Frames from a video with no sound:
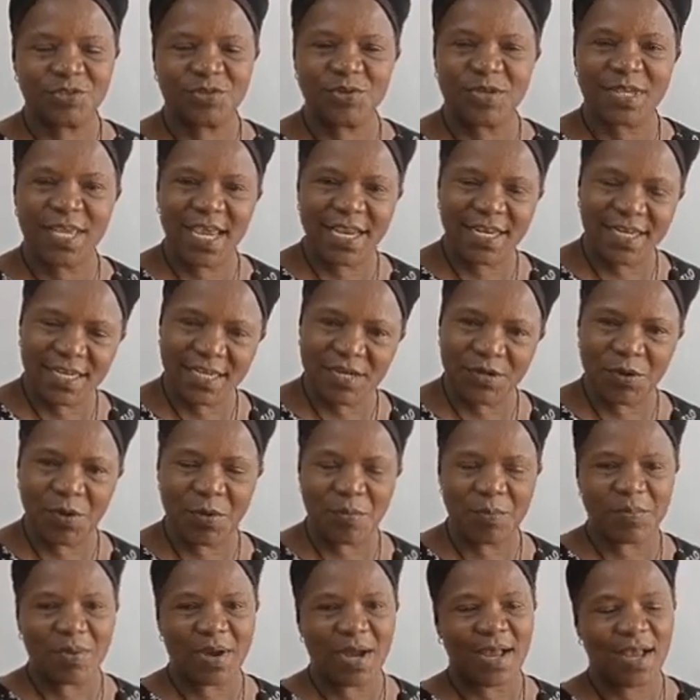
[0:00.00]
to get the
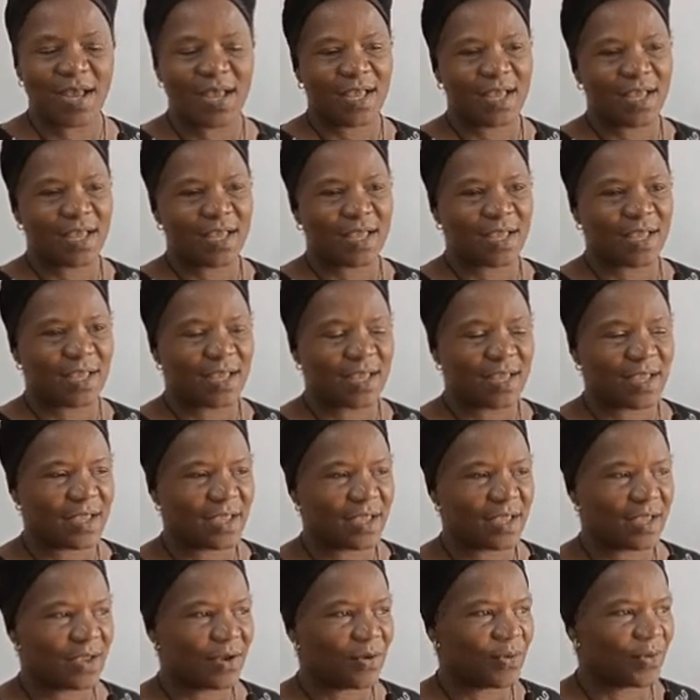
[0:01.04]
number
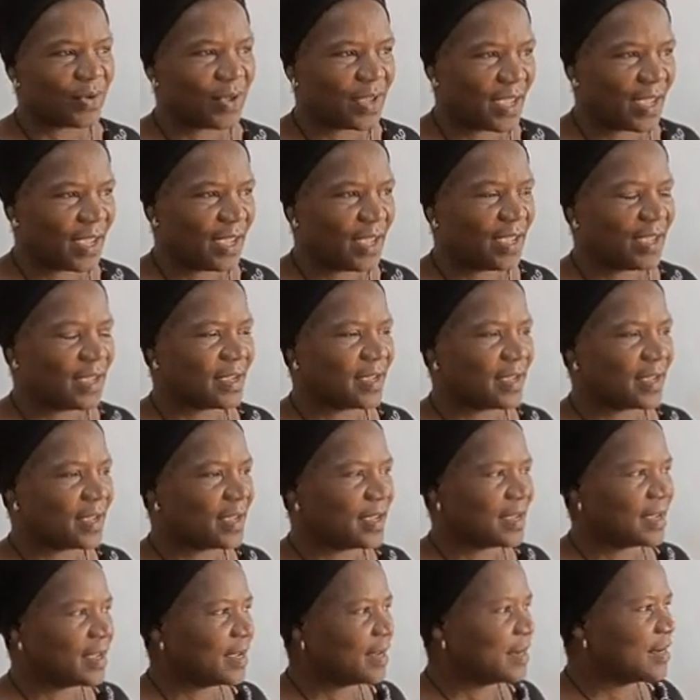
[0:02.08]
okay,
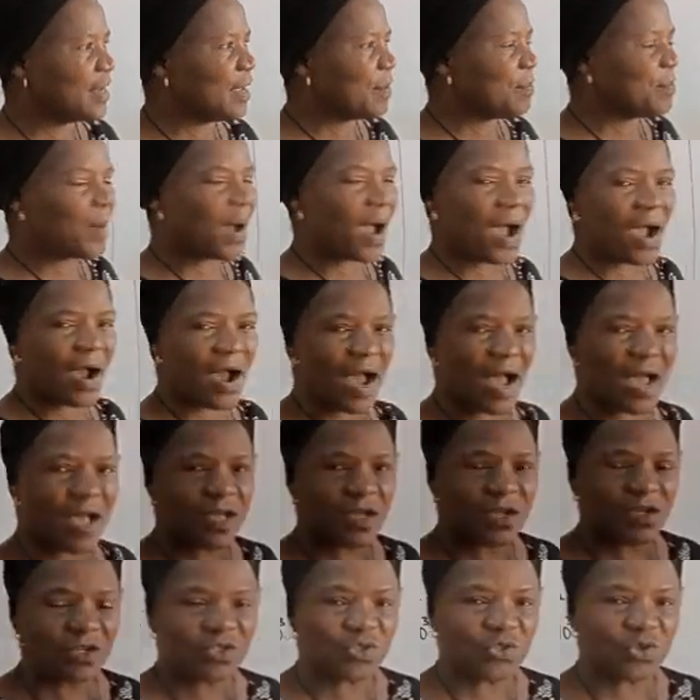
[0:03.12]
the power
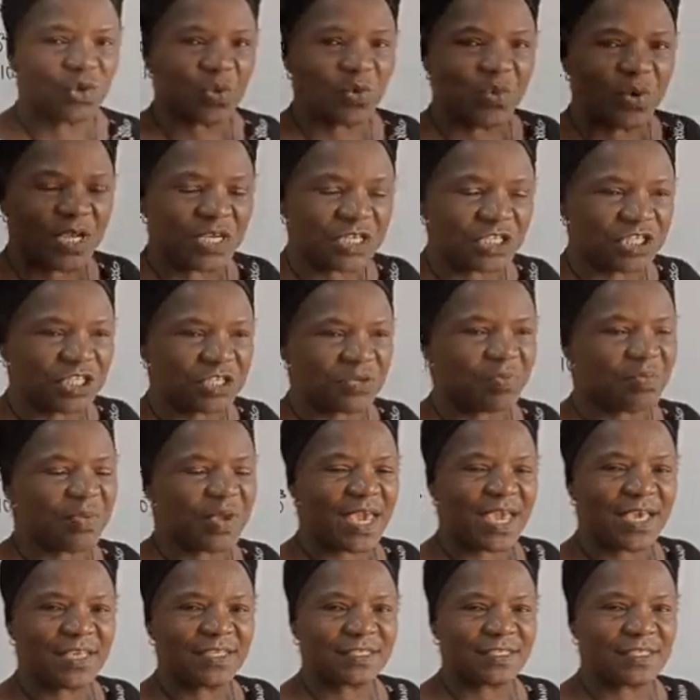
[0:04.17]
to which the
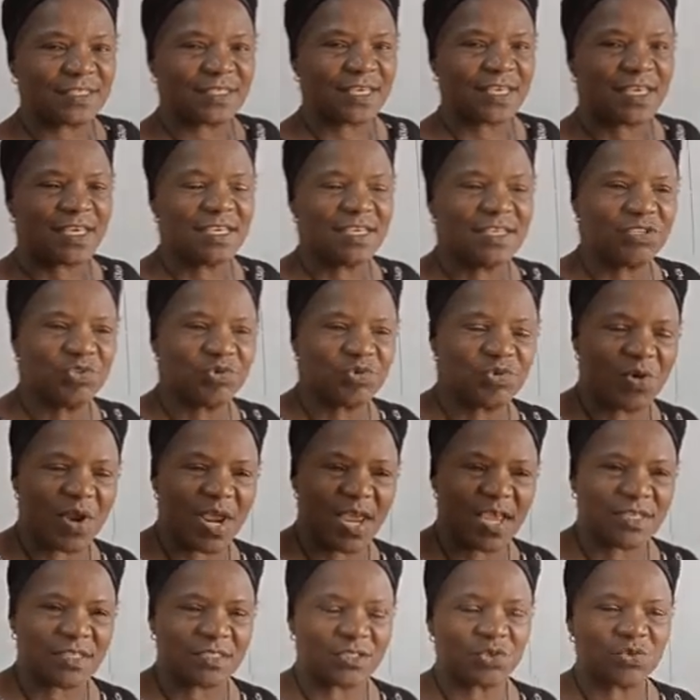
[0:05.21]
base is
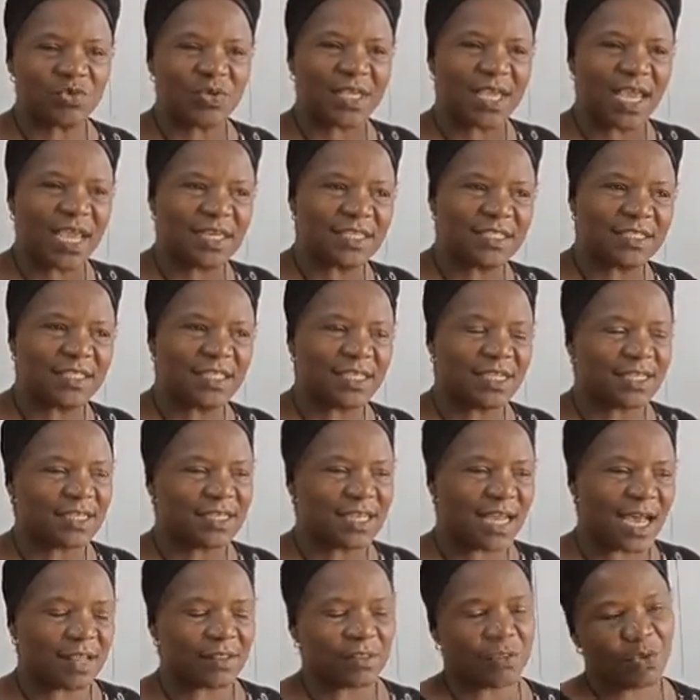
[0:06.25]
raised to get
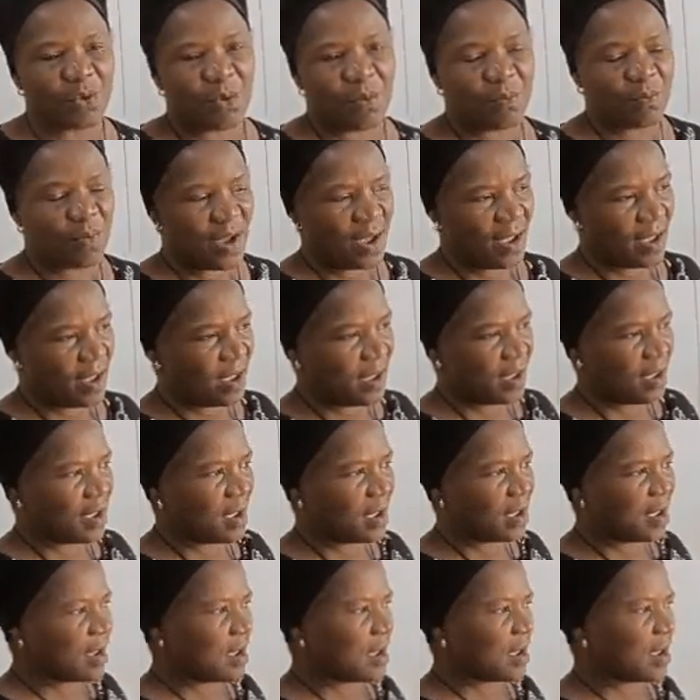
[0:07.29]
that number.
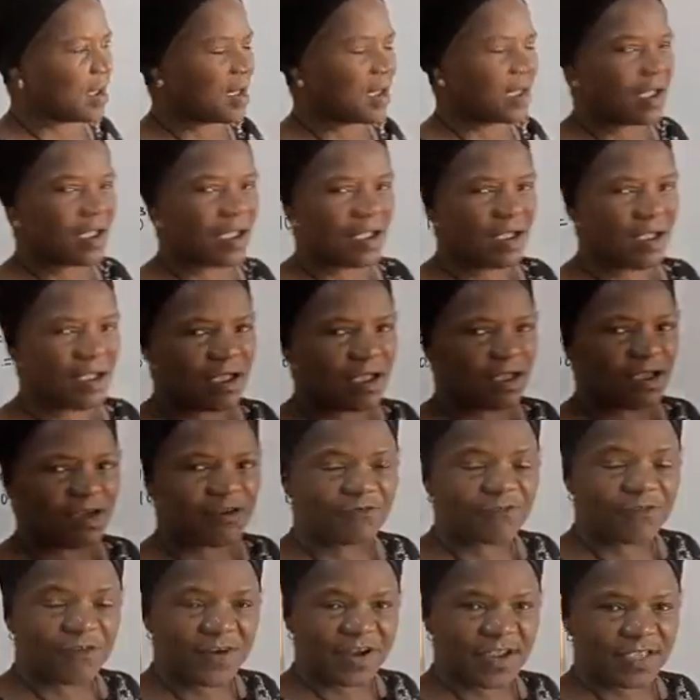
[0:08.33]

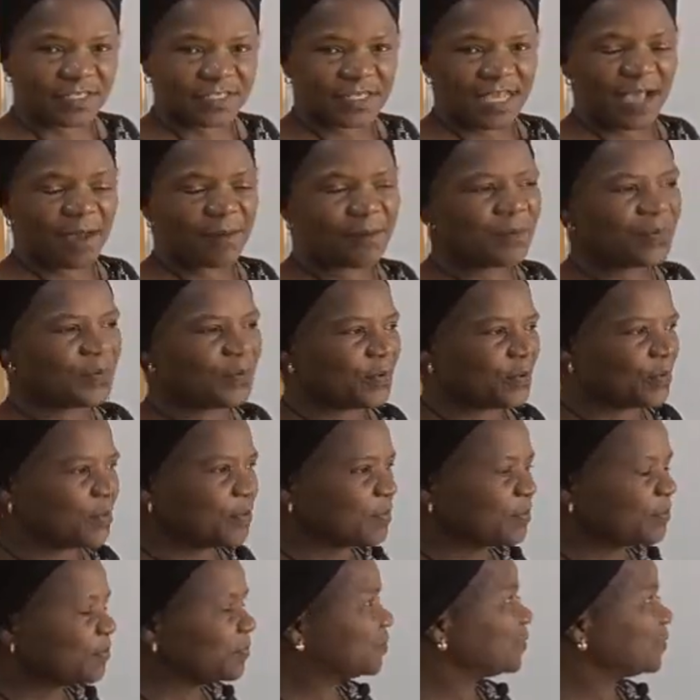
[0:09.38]
For example,